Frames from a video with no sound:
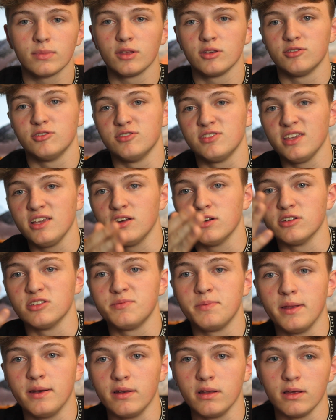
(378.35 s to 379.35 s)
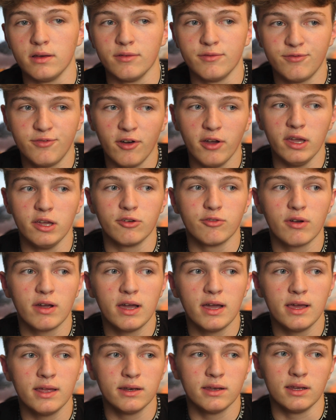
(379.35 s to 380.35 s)
So say you're going to spend 30
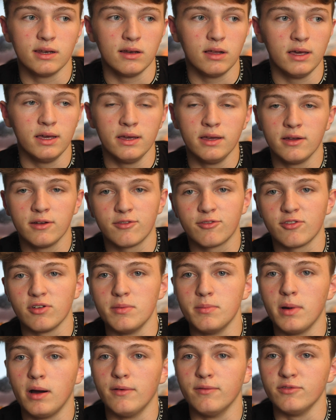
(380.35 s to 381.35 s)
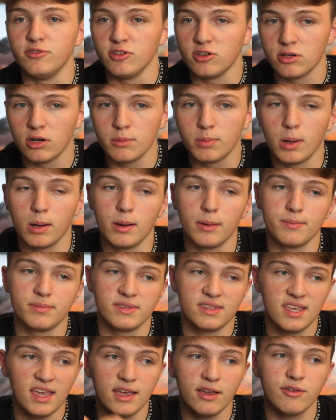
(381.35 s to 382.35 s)
grand in like 3 months, you can open up
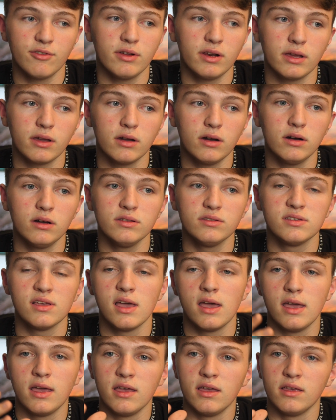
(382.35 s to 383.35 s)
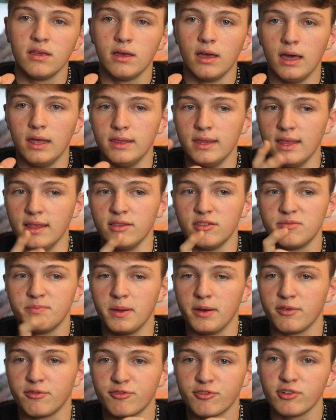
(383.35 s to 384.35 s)
10 credit cards and then
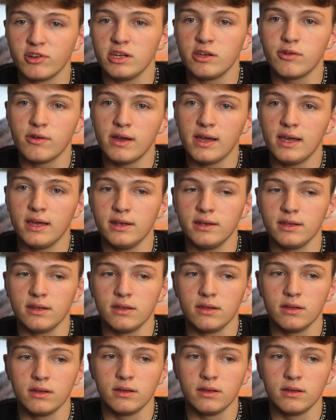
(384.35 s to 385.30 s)
spend 3 grand